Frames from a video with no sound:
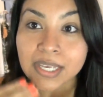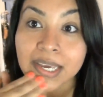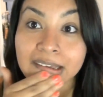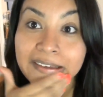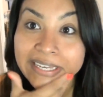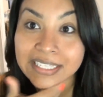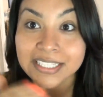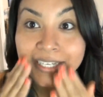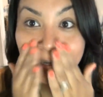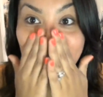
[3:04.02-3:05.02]
And
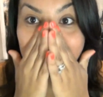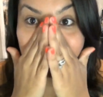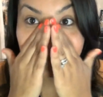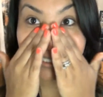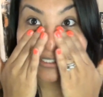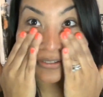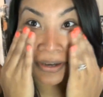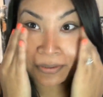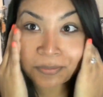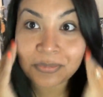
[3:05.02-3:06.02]
it also wakes you
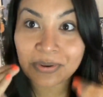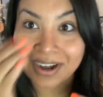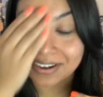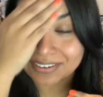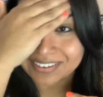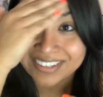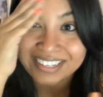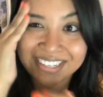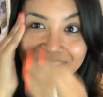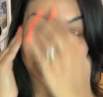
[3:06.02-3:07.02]
up while
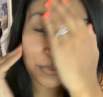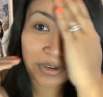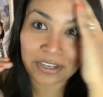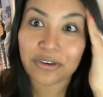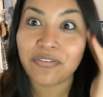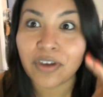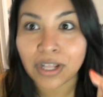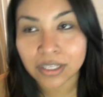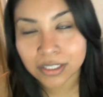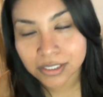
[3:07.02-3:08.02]
you're
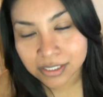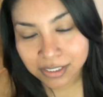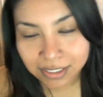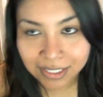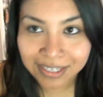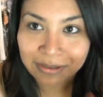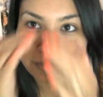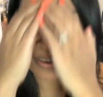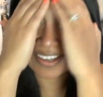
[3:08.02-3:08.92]
falling asleep,